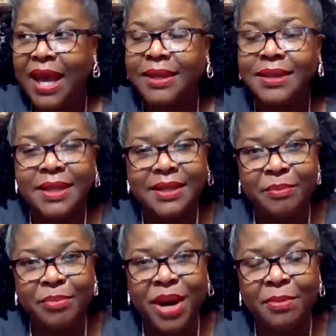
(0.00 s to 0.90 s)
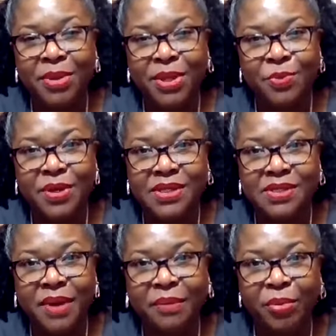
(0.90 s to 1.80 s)
I think that probably
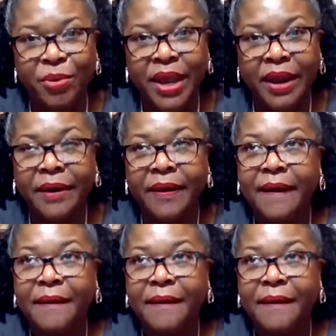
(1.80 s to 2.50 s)
was my prayer,